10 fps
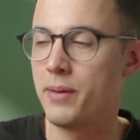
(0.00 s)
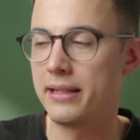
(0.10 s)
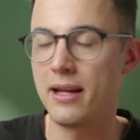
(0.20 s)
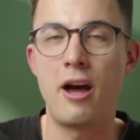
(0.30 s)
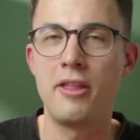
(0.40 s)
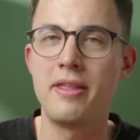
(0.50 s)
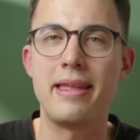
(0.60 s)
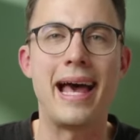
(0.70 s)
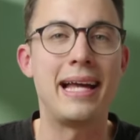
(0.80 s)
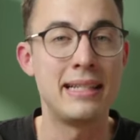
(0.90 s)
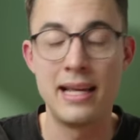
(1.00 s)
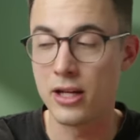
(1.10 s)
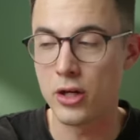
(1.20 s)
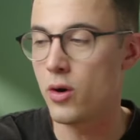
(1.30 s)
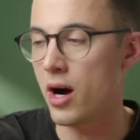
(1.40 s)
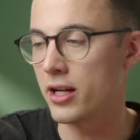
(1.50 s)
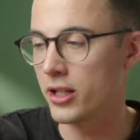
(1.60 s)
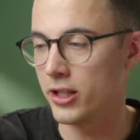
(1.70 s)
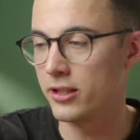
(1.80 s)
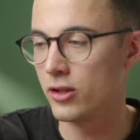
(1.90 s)
but other than that, you are
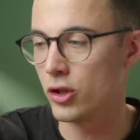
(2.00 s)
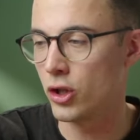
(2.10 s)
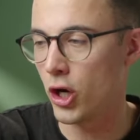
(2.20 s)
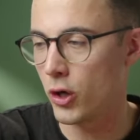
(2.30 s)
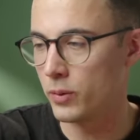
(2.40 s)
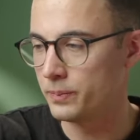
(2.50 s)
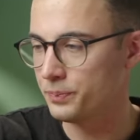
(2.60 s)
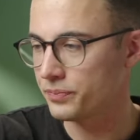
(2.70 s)
good to go.